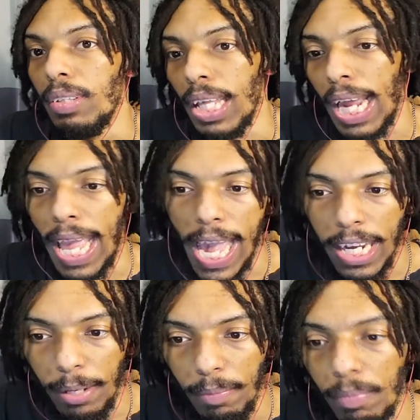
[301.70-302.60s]
Then I
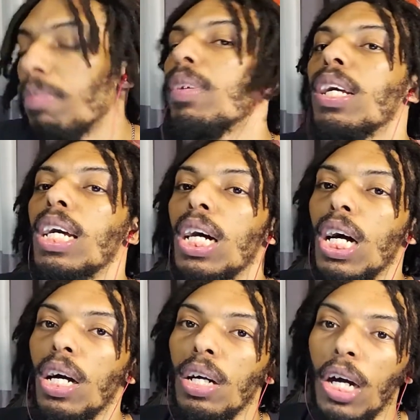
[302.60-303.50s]
edit,
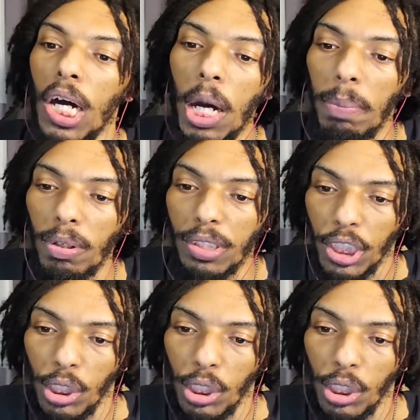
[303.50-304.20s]
upload to